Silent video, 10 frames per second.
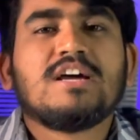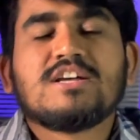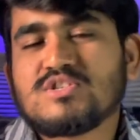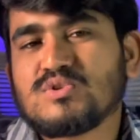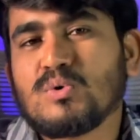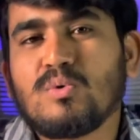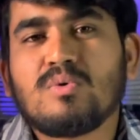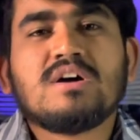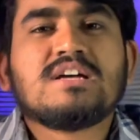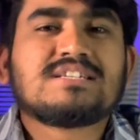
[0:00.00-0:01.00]

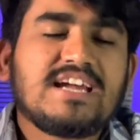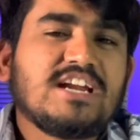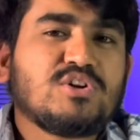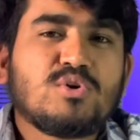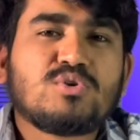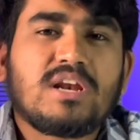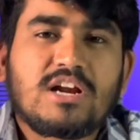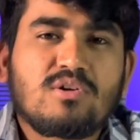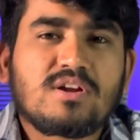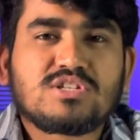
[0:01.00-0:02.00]
So stay tuned to
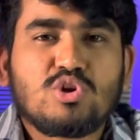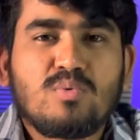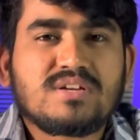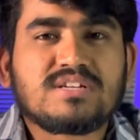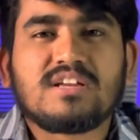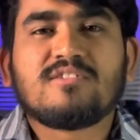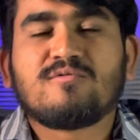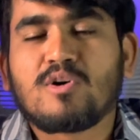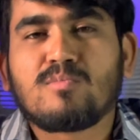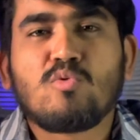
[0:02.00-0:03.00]
Electronics Innovation
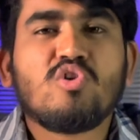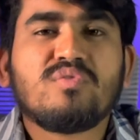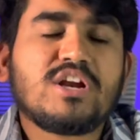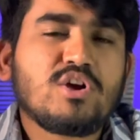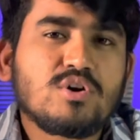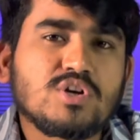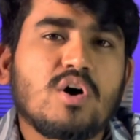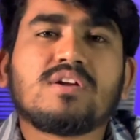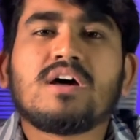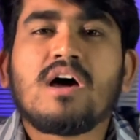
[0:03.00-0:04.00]
for more videos
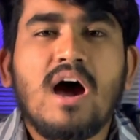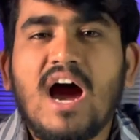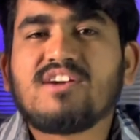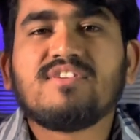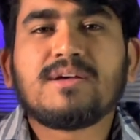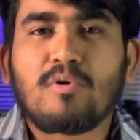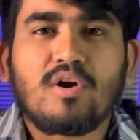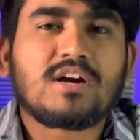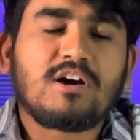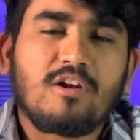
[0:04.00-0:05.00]
on hardware
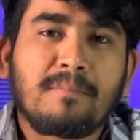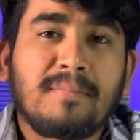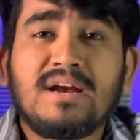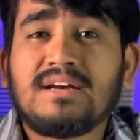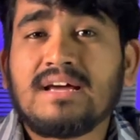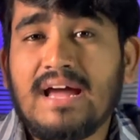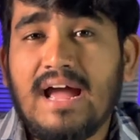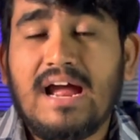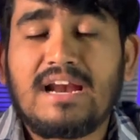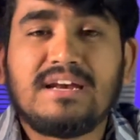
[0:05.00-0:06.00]
product development
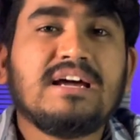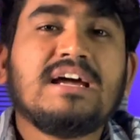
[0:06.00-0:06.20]
and